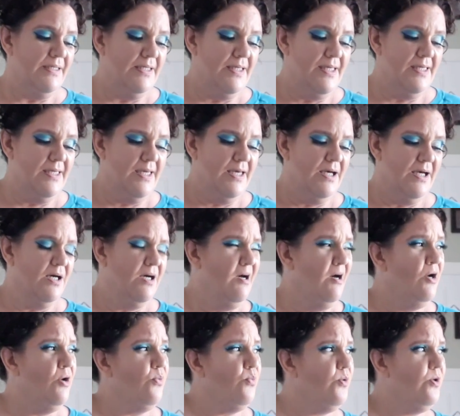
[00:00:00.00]

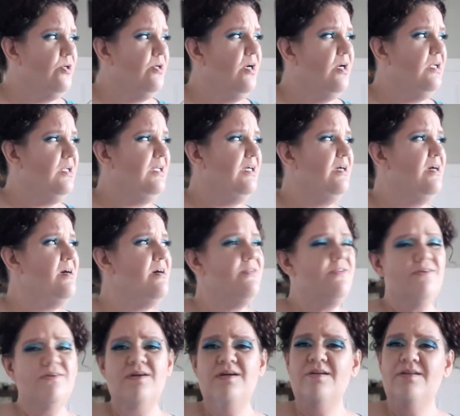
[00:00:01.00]
Yeah, they're
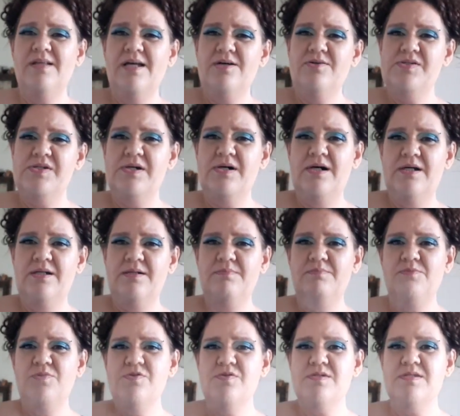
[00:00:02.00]
not allowed to hunt
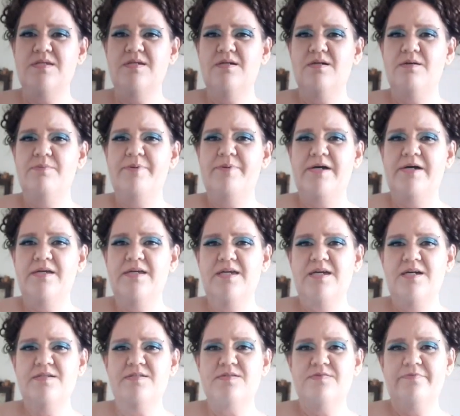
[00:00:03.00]
moose here, but he
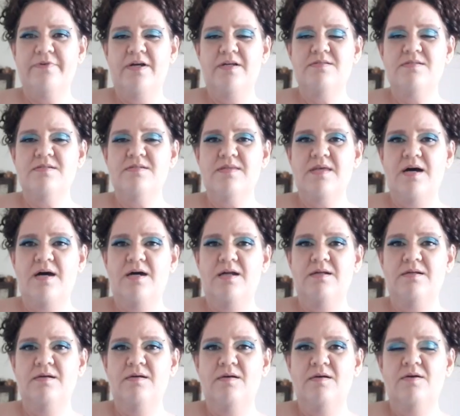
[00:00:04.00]
has friends that
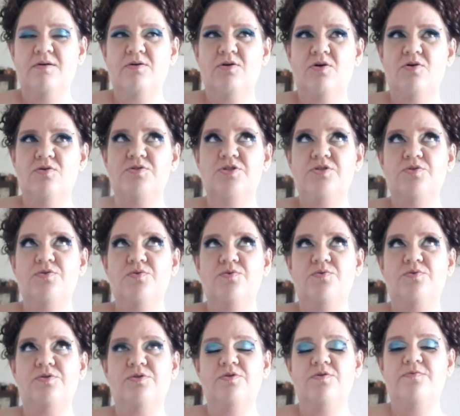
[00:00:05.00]
go to
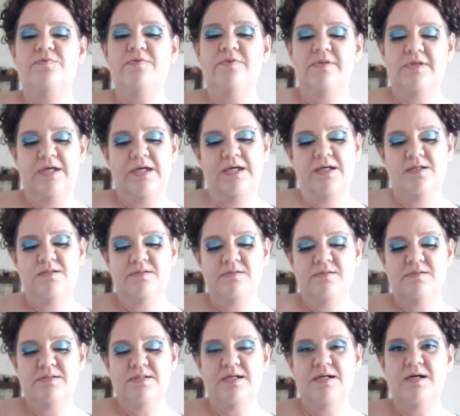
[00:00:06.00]

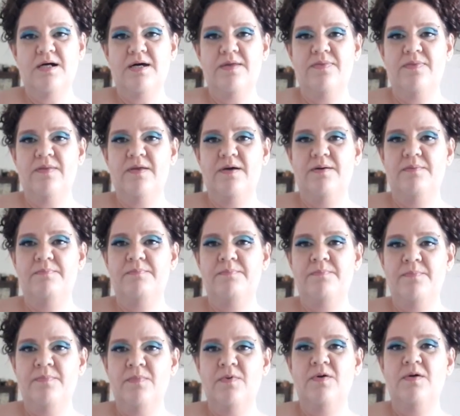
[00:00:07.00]
Newfoundland to hunt them,
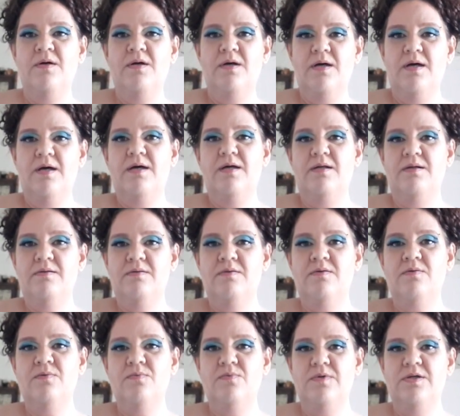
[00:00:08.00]
and
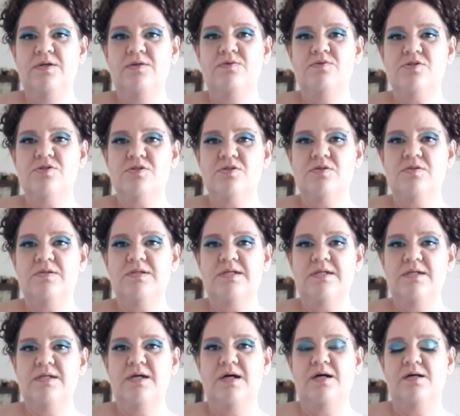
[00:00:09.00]
we
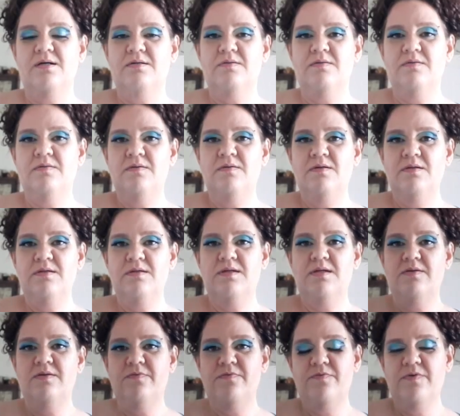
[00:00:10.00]
usually get
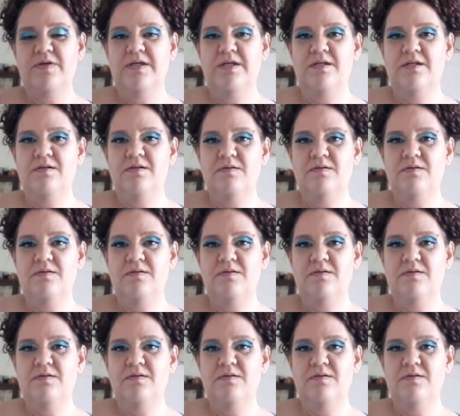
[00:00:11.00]
a feed.